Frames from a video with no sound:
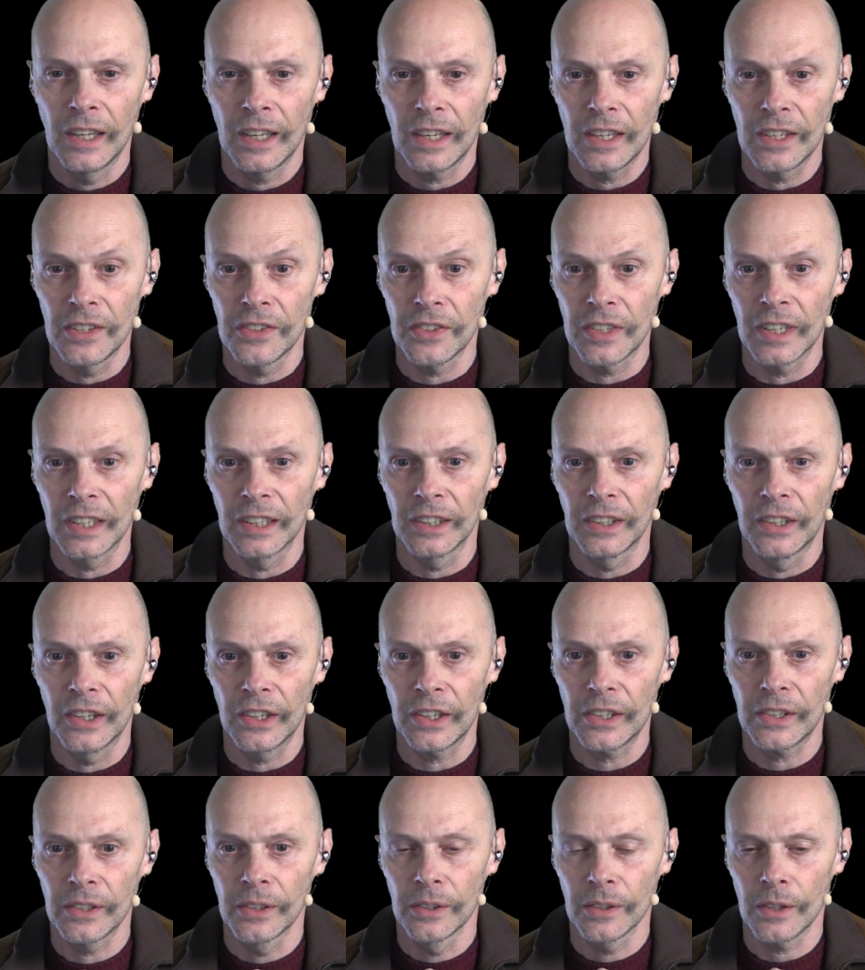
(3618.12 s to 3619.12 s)
still
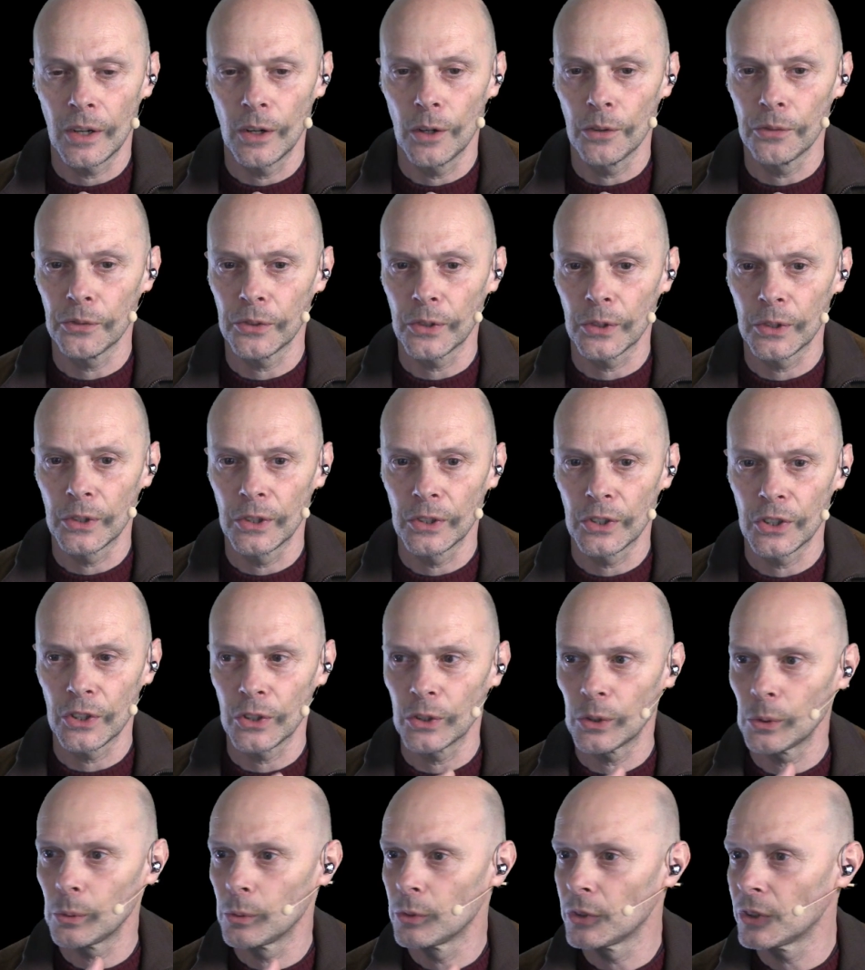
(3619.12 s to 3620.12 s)
there after the
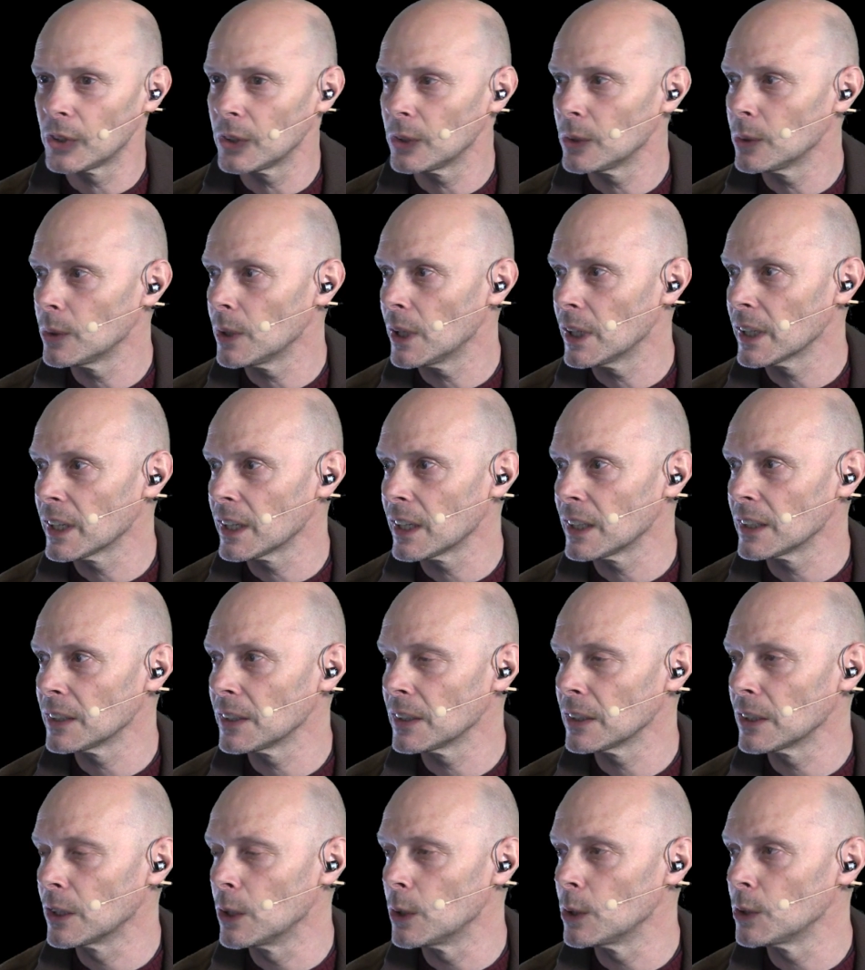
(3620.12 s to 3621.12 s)
show, so I
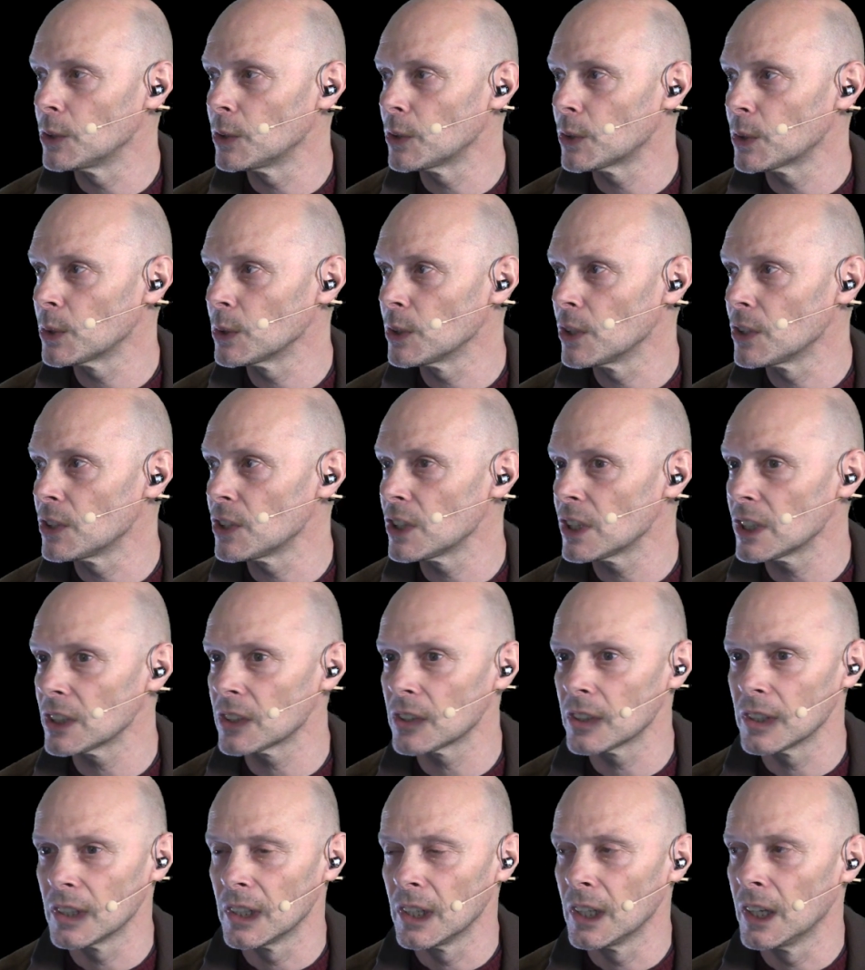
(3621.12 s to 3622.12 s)
can go through the
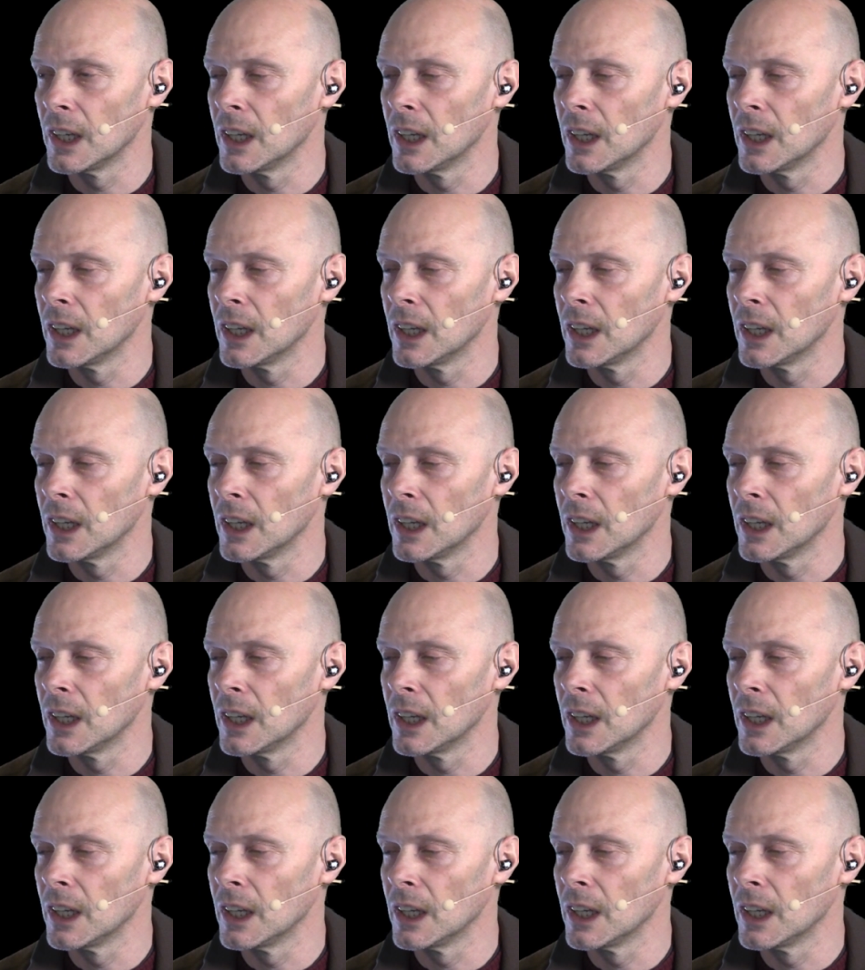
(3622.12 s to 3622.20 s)
chat.